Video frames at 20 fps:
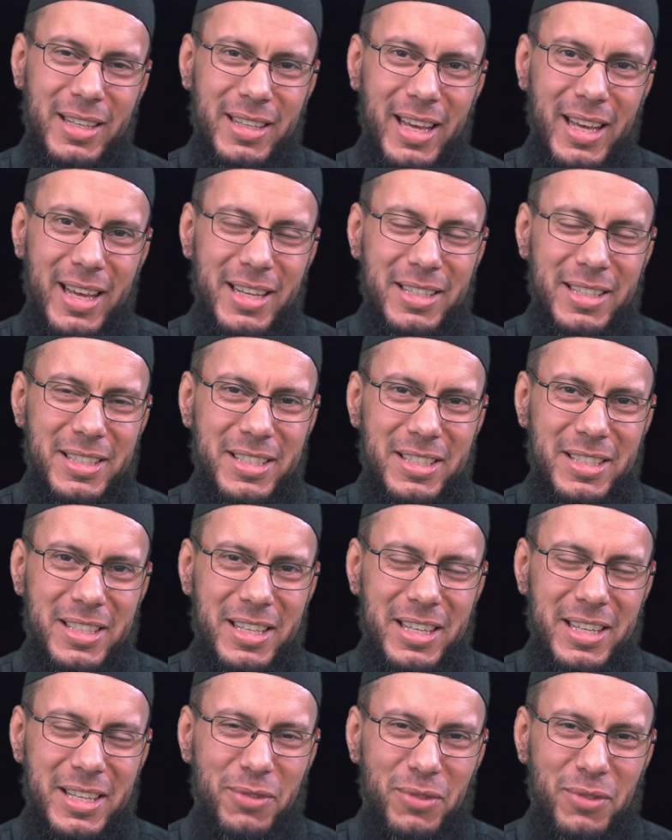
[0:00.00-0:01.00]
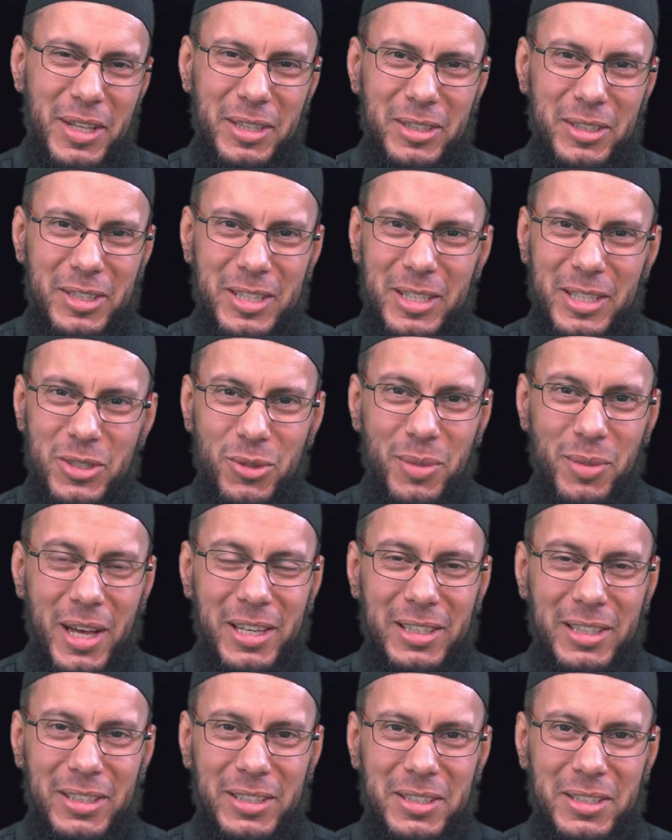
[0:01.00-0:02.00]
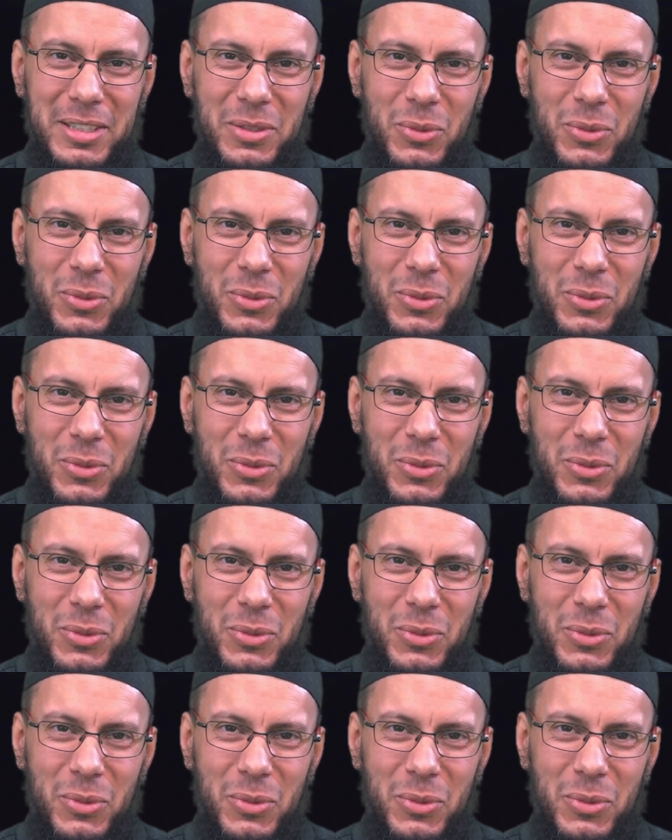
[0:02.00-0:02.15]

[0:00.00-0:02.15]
And he felt that, subhanAllah,